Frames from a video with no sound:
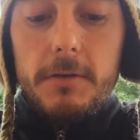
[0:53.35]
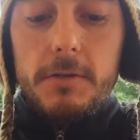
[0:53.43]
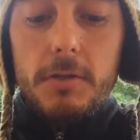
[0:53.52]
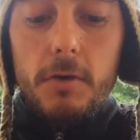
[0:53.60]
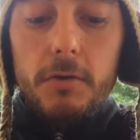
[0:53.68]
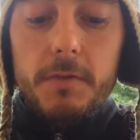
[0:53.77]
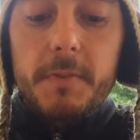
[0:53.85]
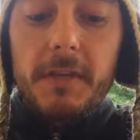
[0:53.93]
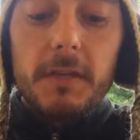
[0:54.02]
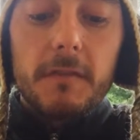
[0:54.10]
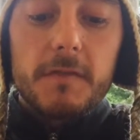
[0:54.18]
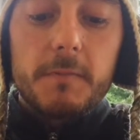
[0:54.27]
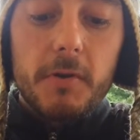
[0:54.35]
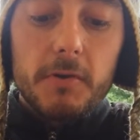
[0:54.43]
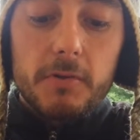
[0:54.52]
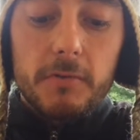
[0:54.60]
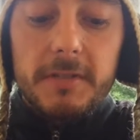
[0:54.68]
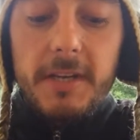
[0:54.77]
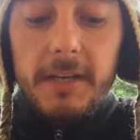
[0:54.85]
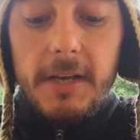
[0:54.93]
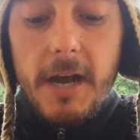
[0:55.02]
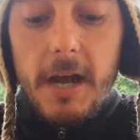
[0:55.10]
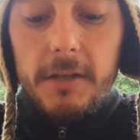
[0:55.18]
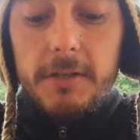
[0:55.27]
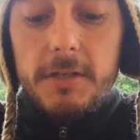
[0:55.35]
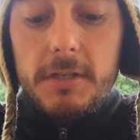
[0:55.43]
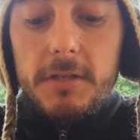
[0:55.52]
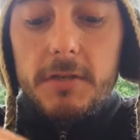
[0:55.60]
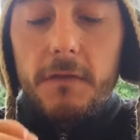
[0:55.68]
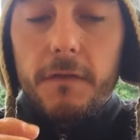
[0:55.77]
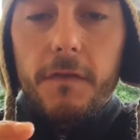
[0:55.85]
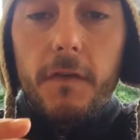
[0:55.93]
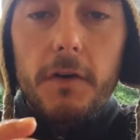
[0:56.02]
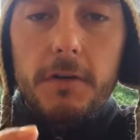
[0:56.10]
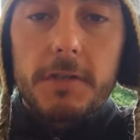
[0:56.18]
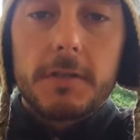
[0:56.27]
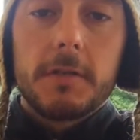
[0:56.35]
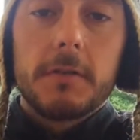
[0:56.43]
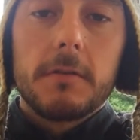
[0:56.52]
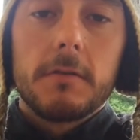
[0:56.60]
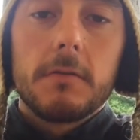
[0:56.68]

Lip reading: So, speaking of spiritual technologies, the first